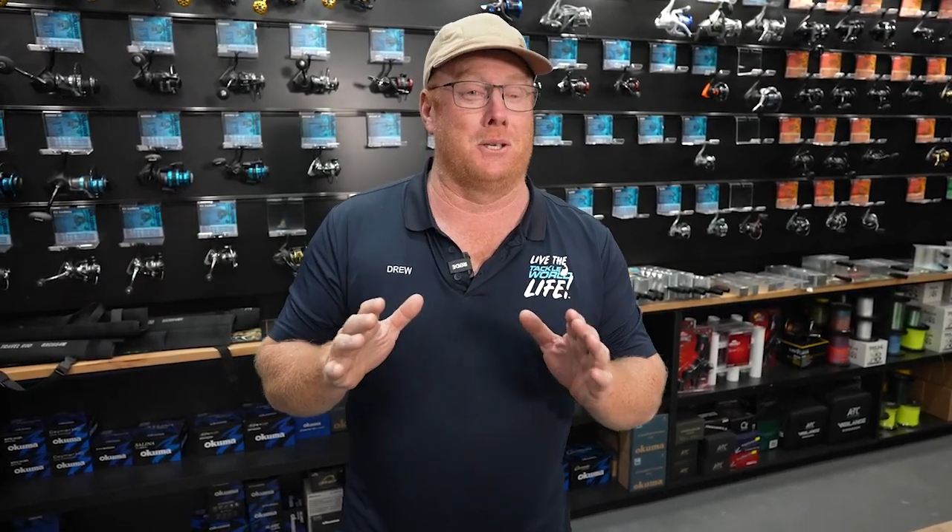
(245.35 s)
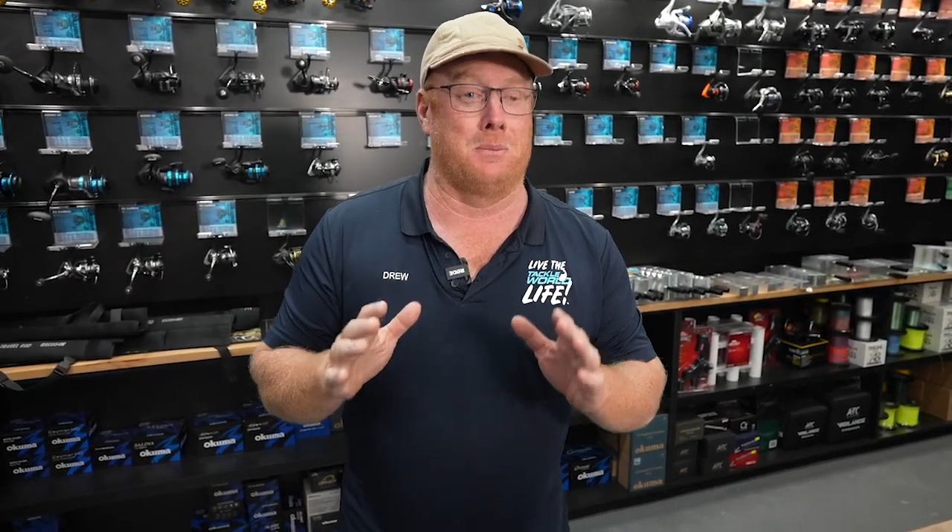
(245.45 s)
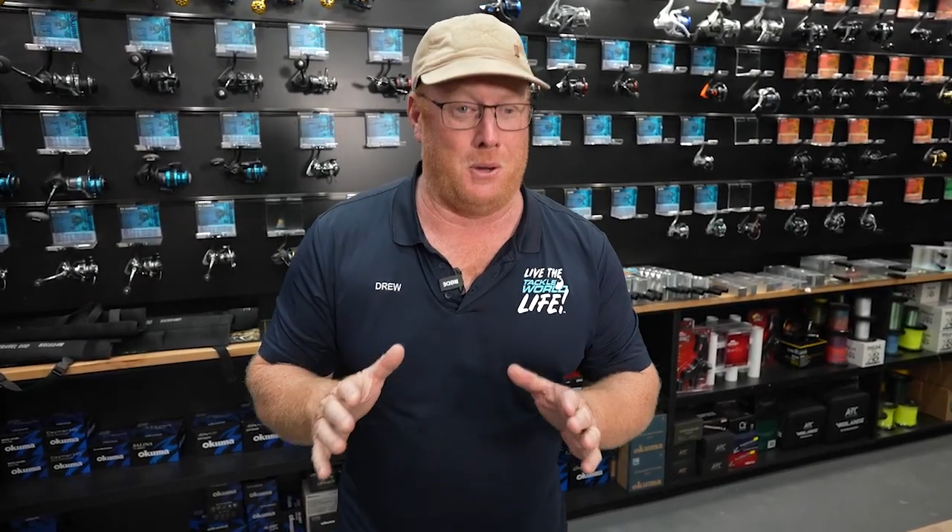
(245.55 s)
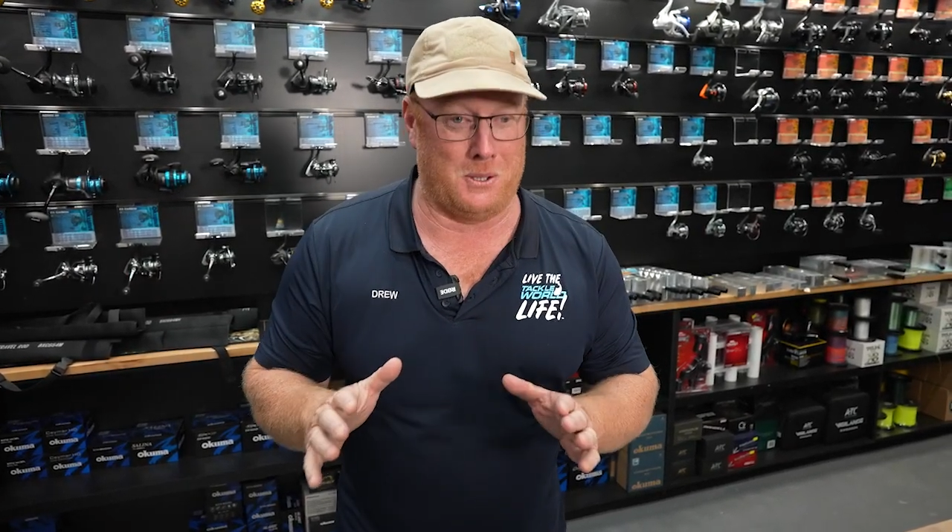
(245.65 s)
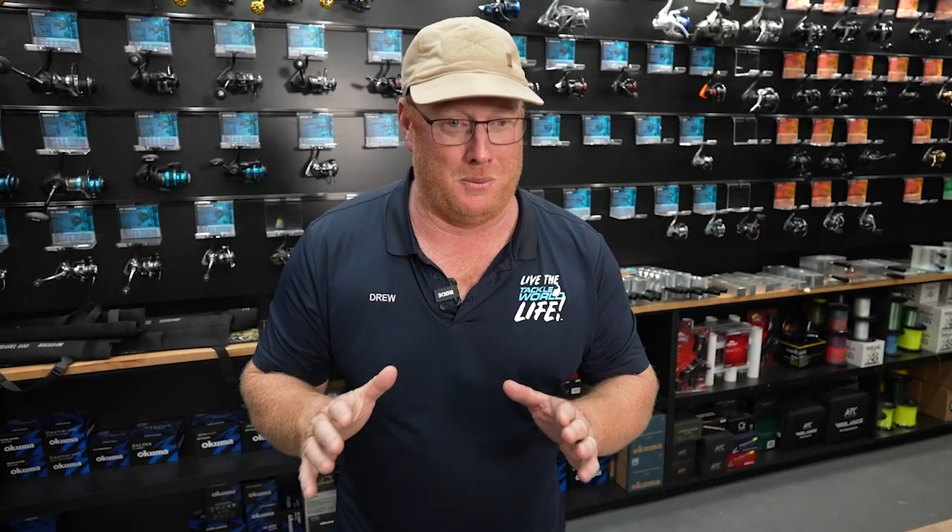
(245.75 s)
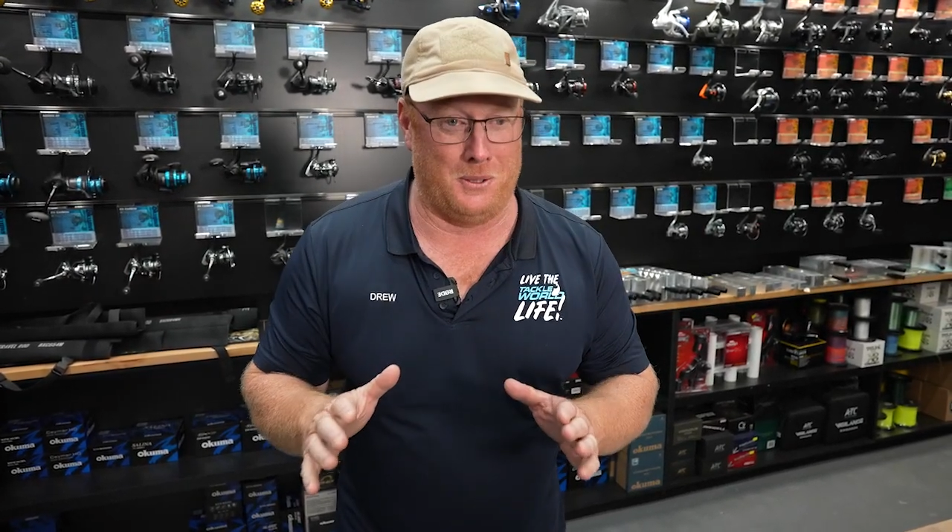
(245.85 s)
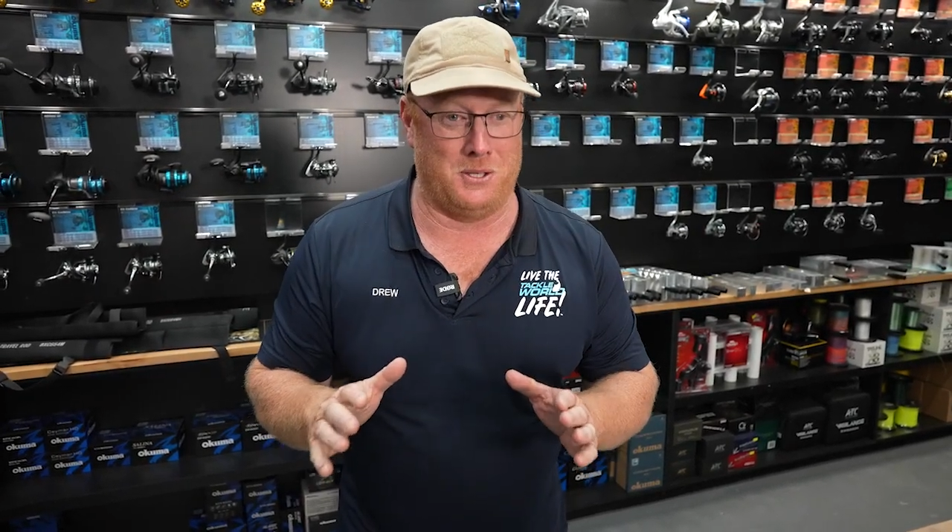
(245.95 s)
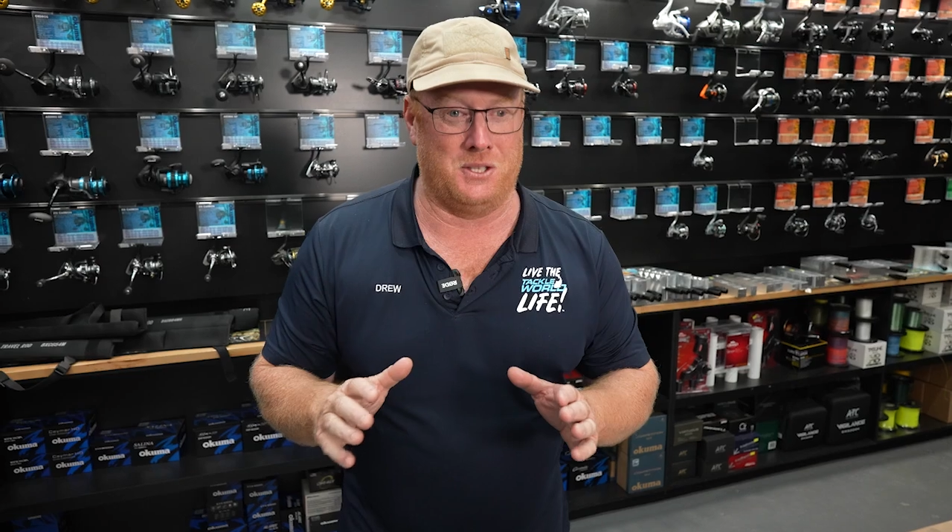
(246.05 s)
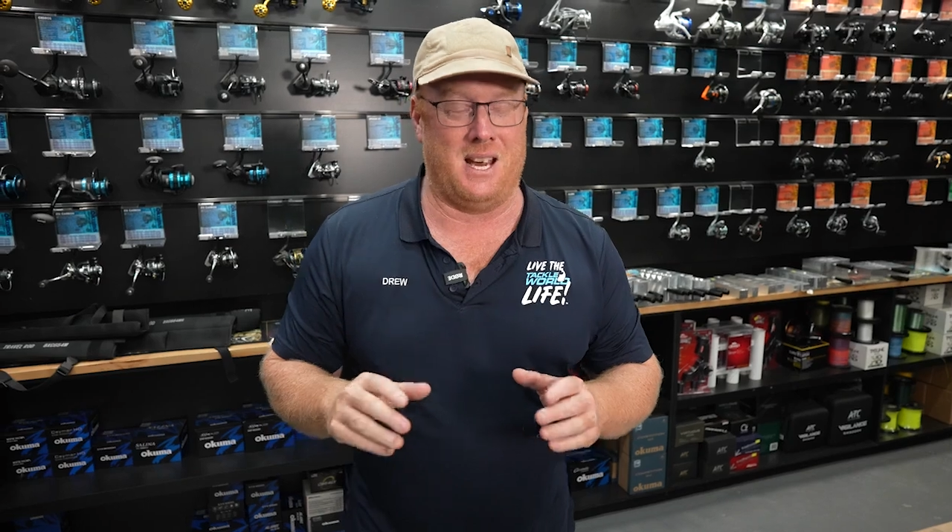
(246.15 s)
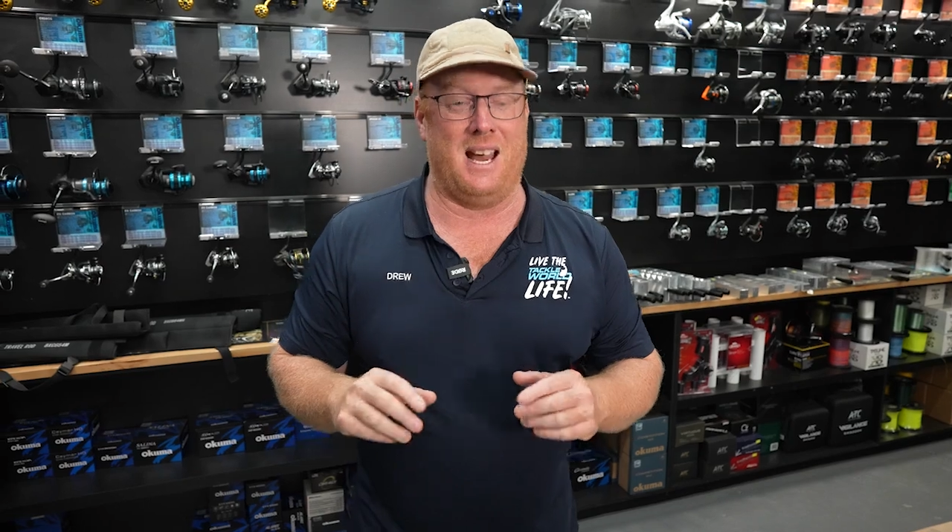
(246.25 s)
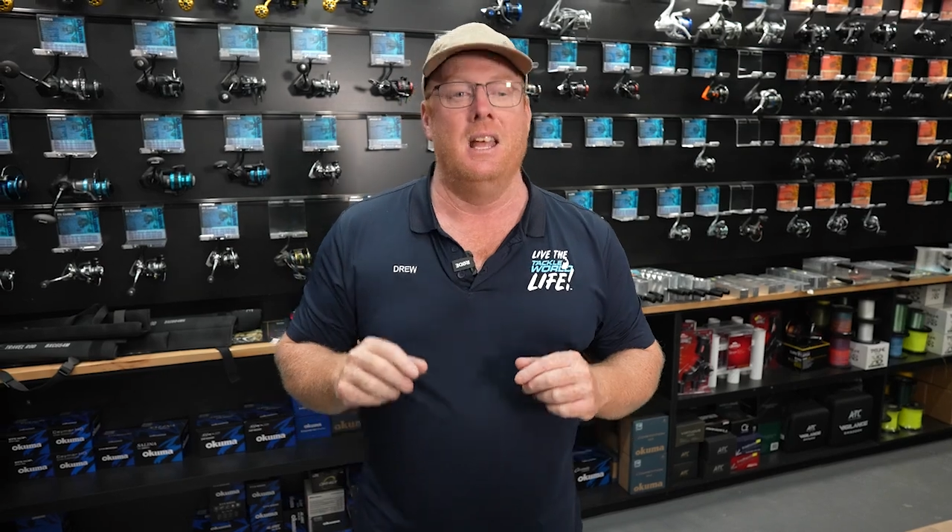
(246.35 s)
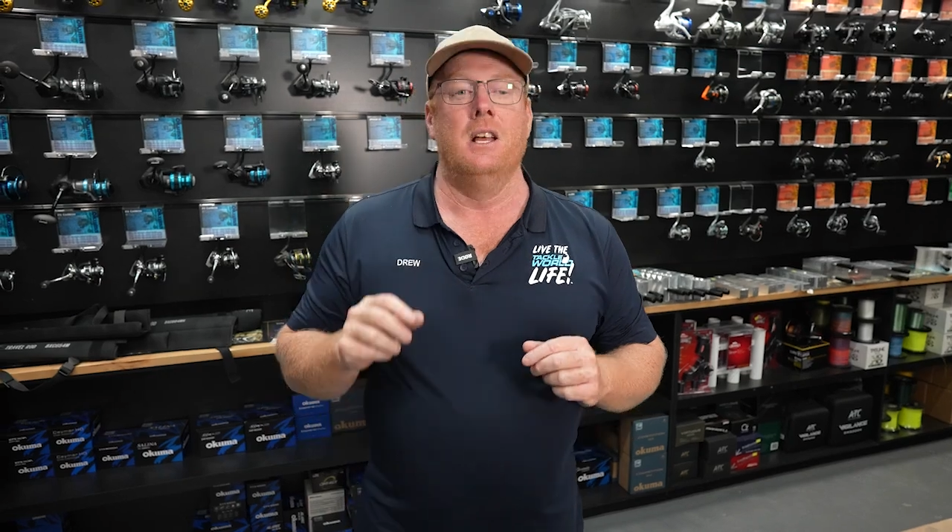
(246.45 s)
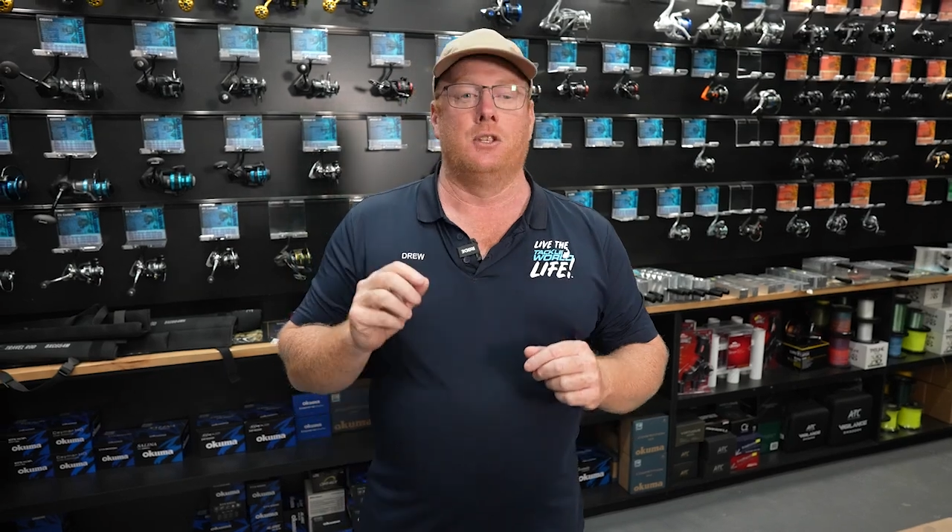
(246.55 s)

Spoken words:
as possible, I should say,